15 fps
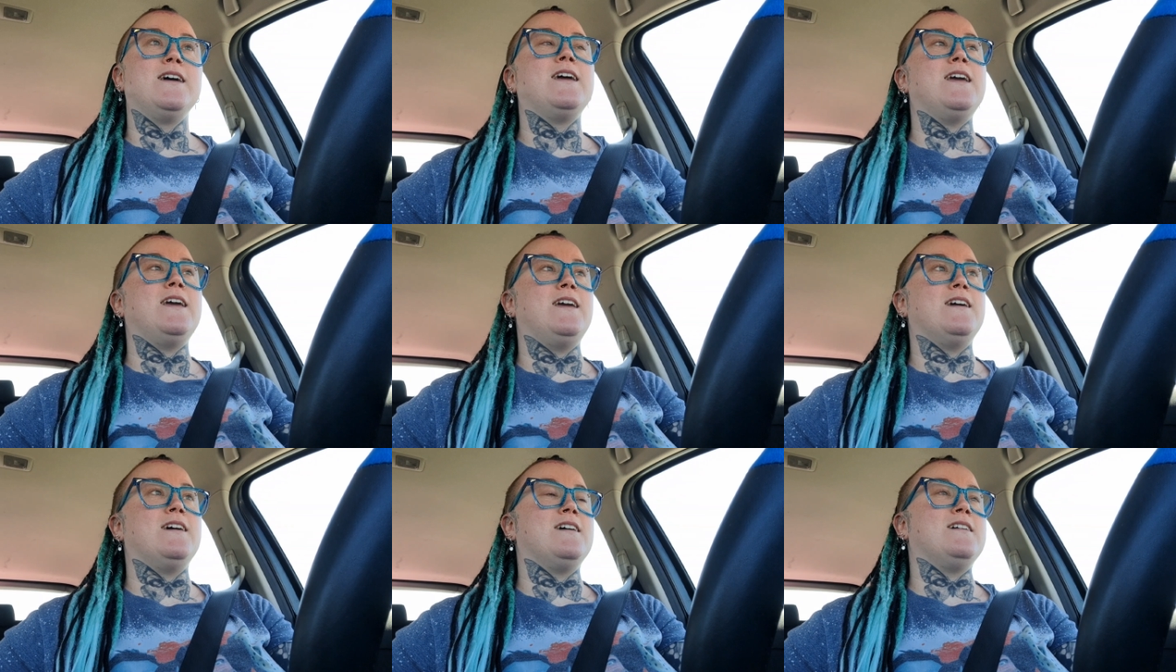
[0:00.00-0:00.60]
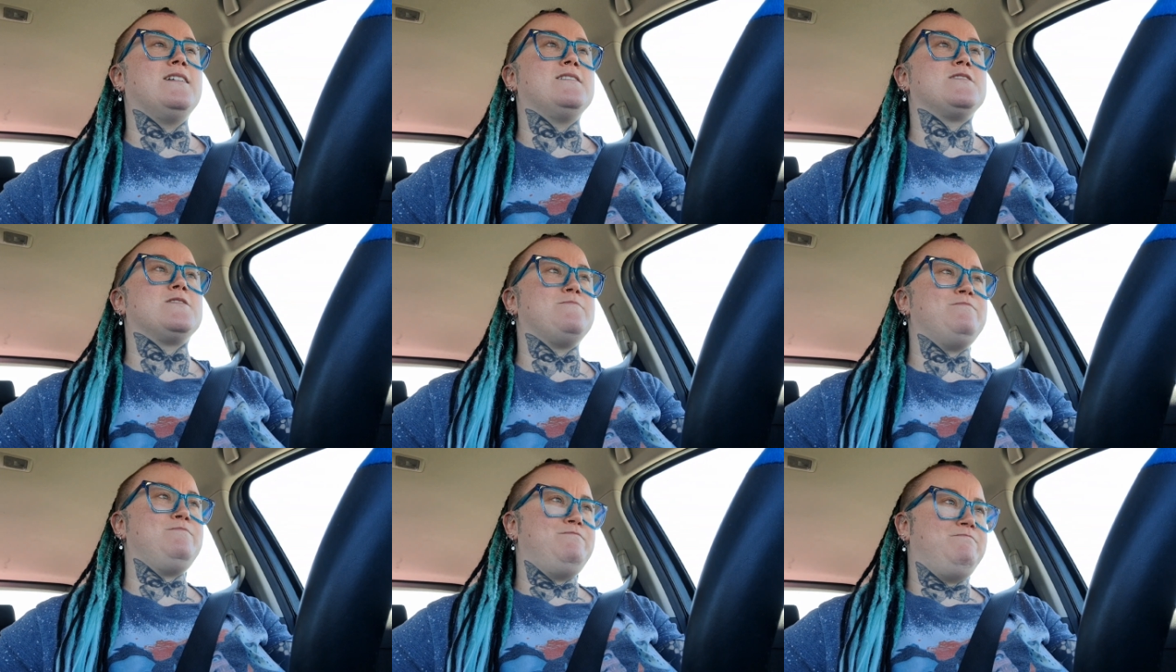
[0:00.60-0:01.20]
And
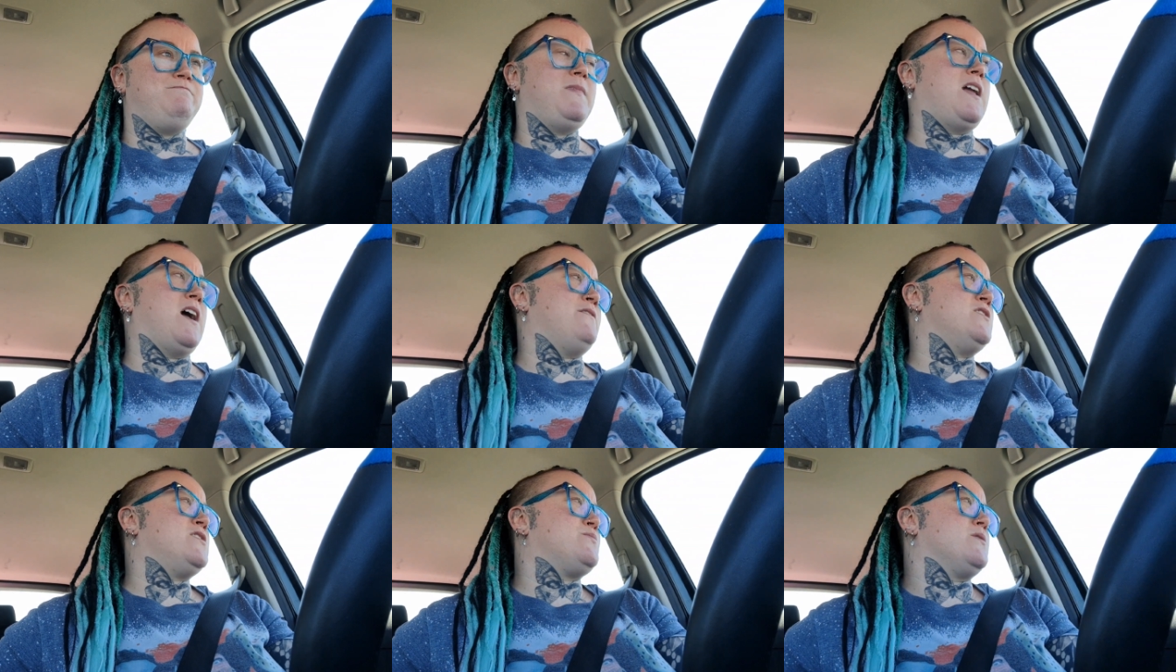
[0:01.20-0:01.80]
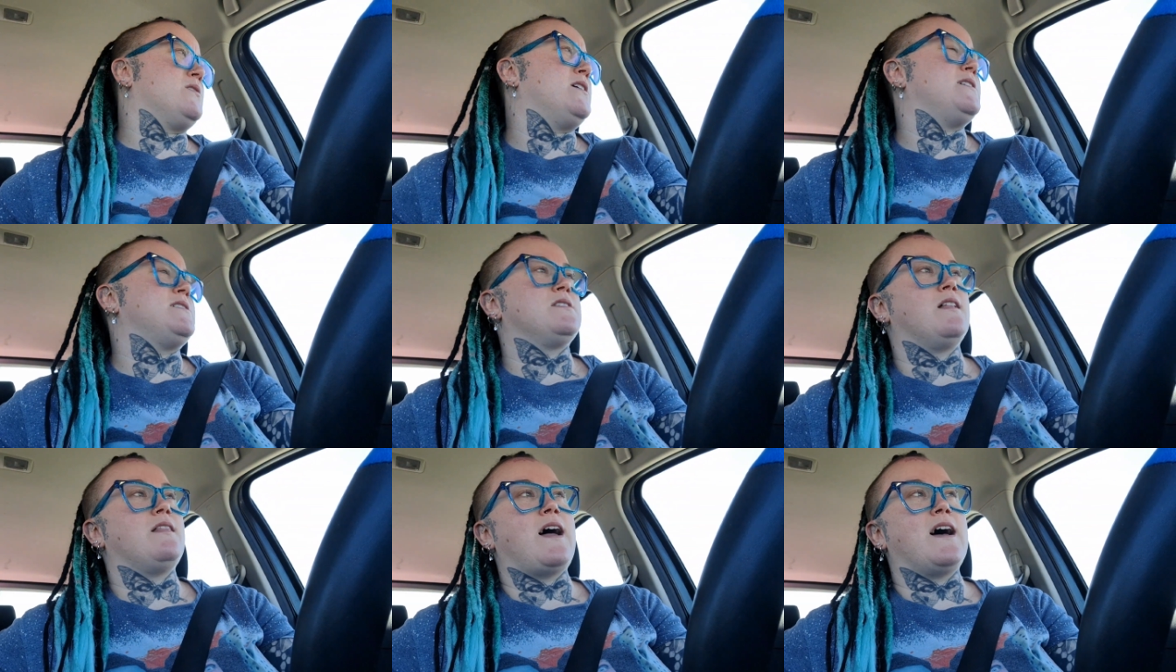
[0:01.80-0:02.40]
I've just
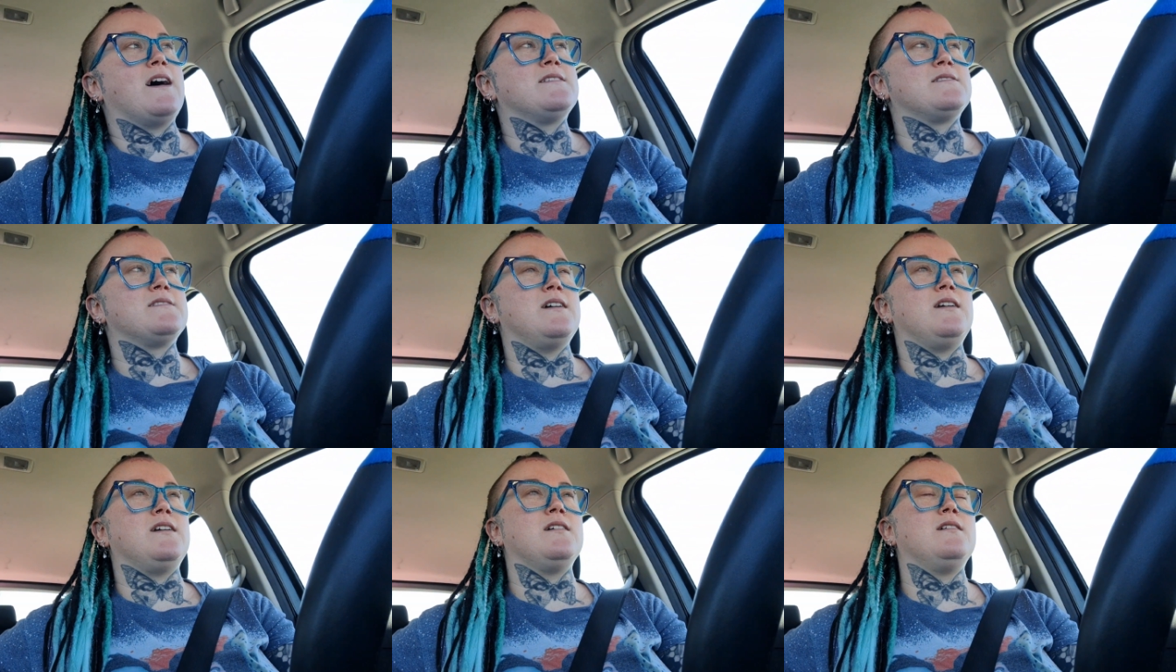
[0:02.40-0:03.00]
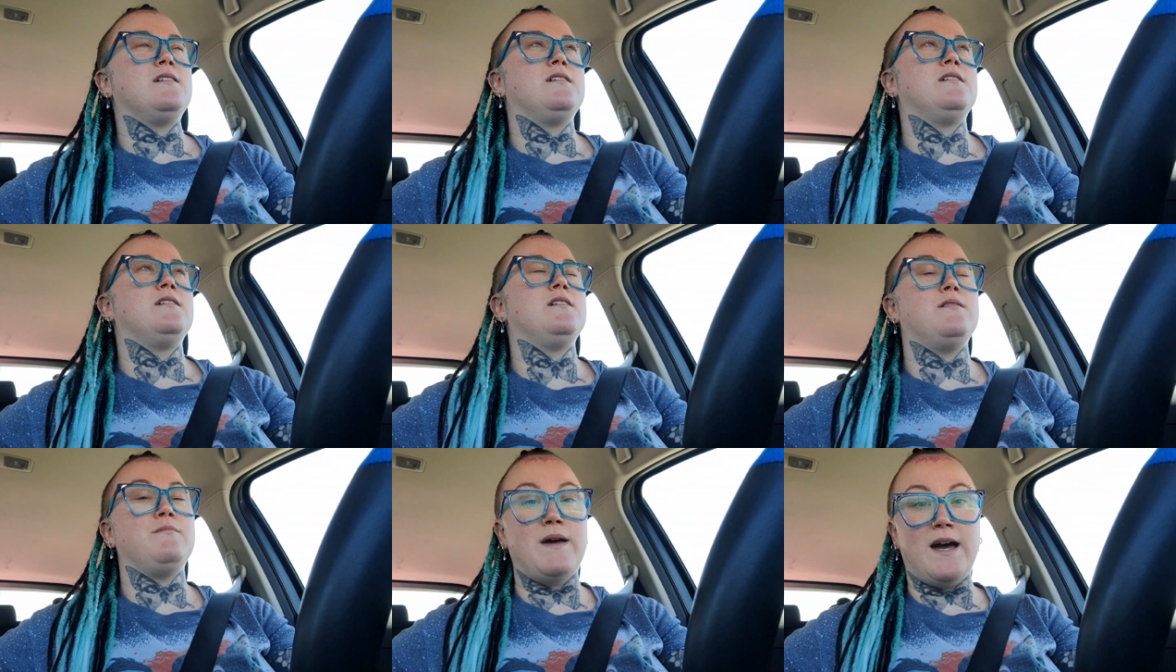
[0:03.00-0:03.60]
realized the last, like,
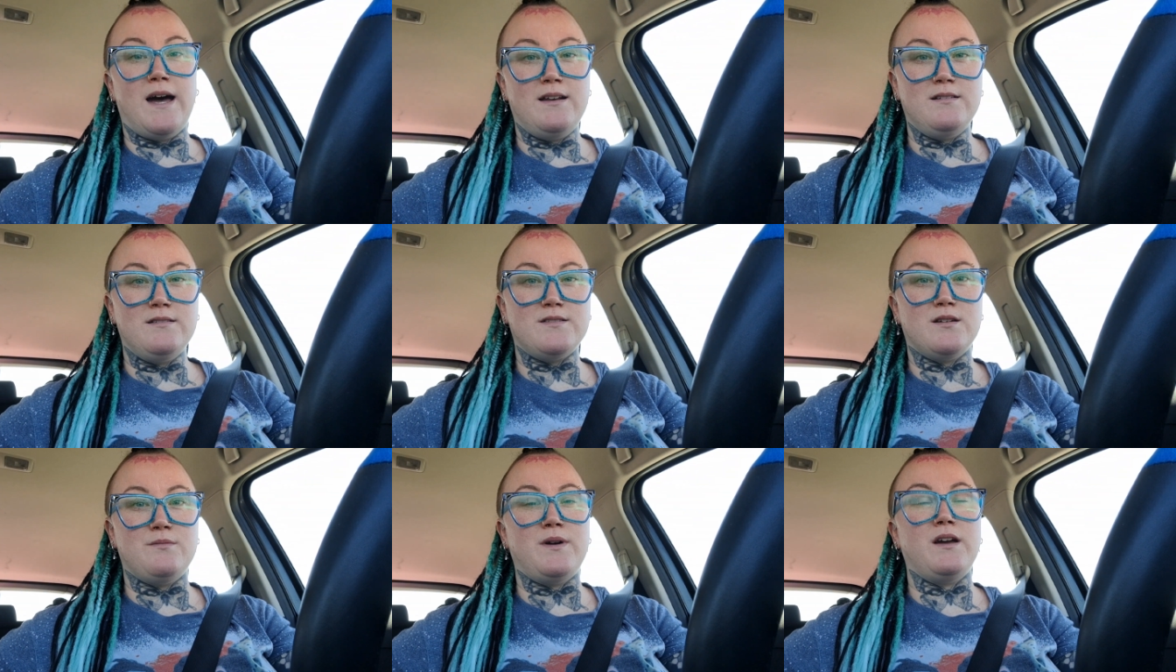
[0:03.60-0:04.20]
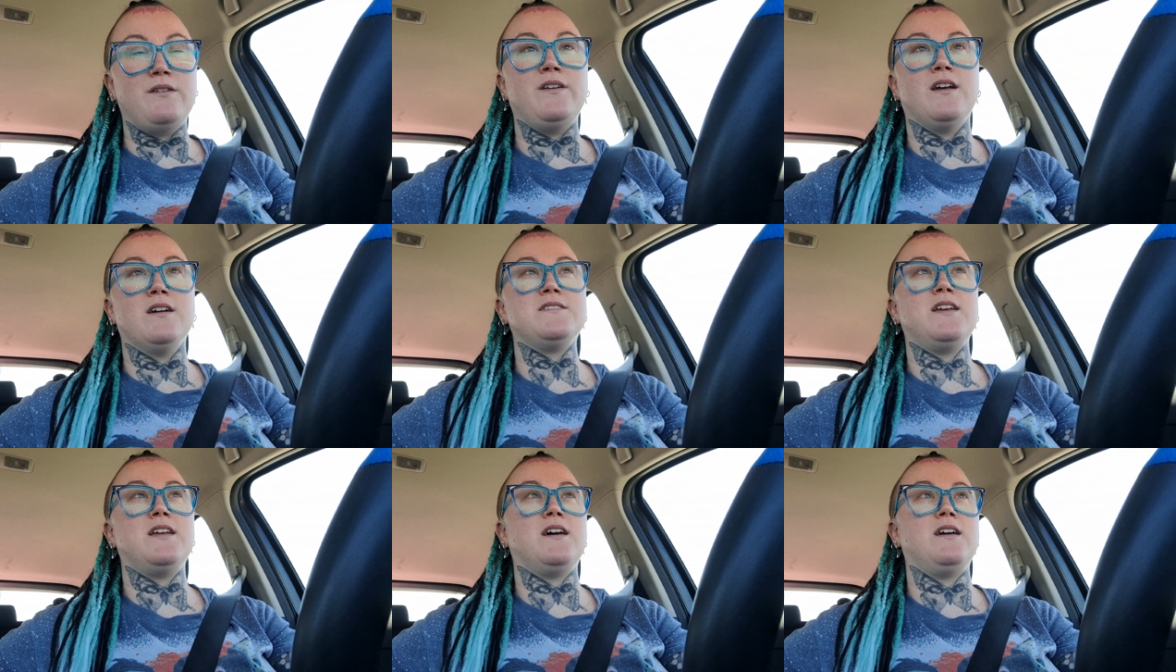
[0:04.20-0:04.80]
so my
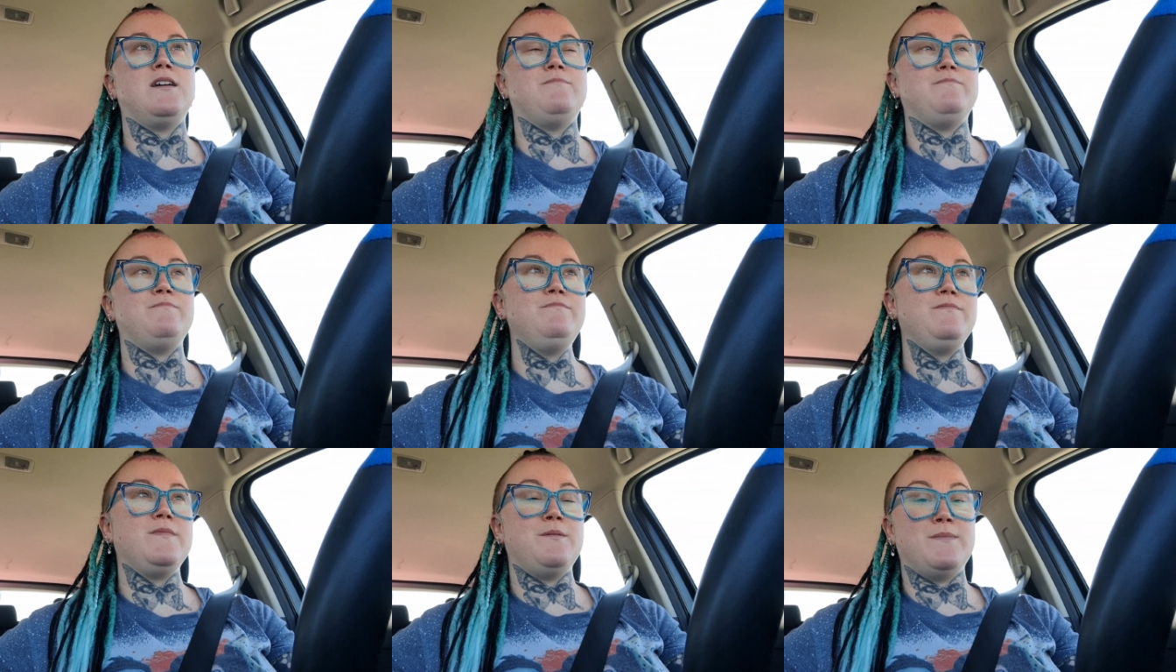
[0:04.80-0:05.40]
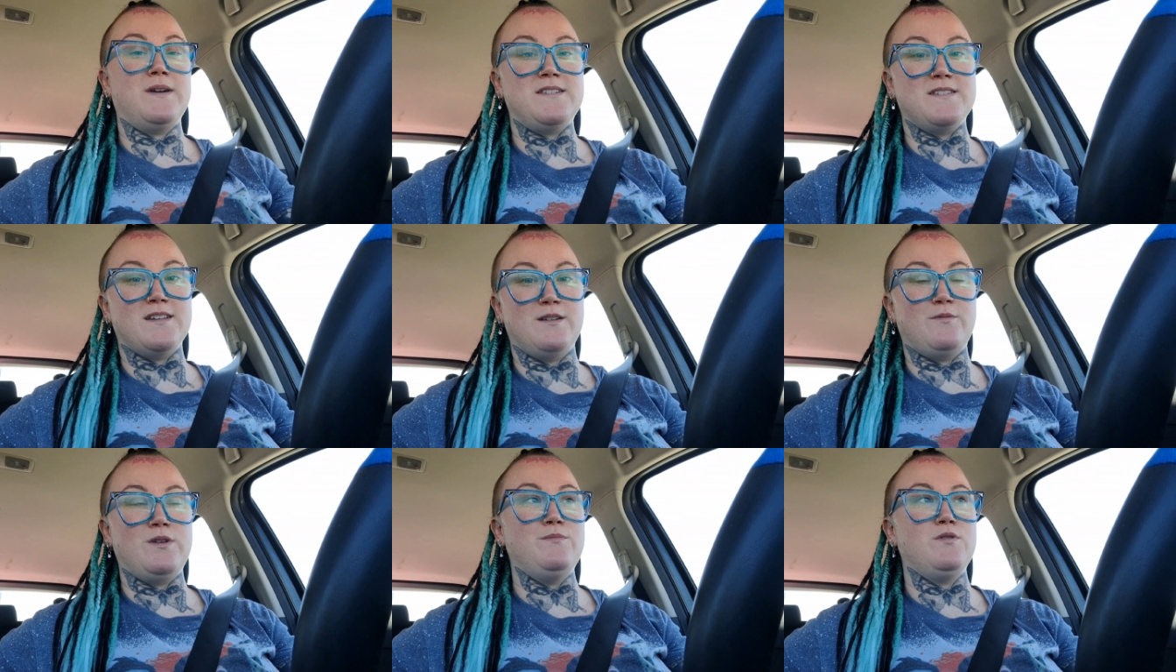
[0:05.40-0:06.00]
fiance and I and my
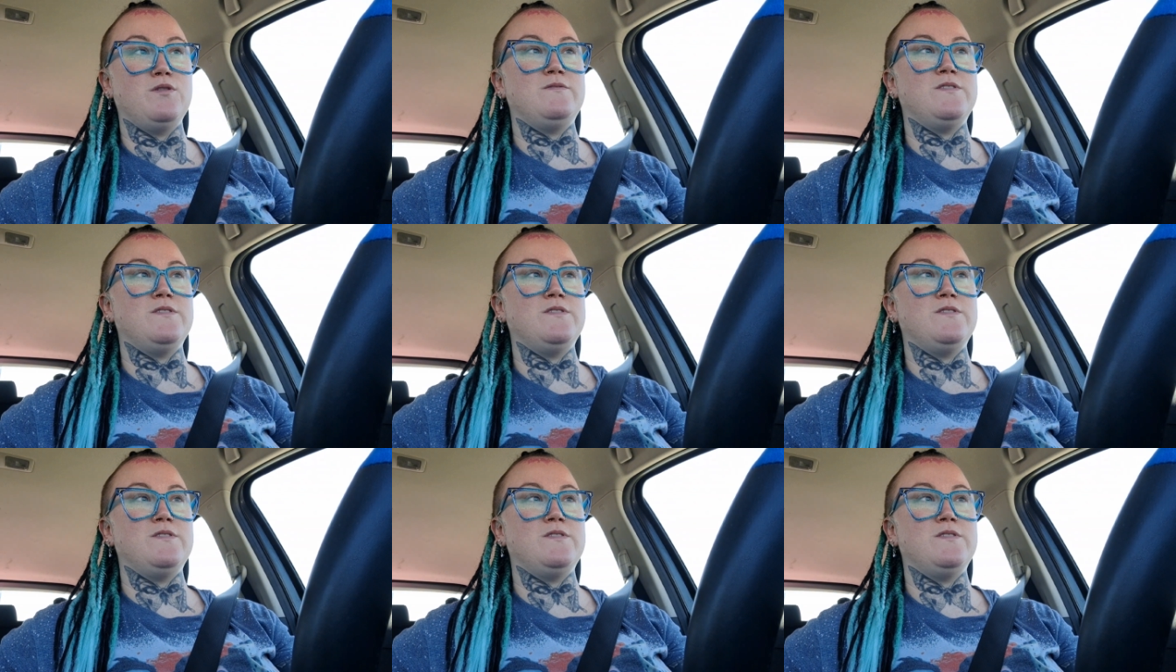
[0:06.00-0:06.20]
son, we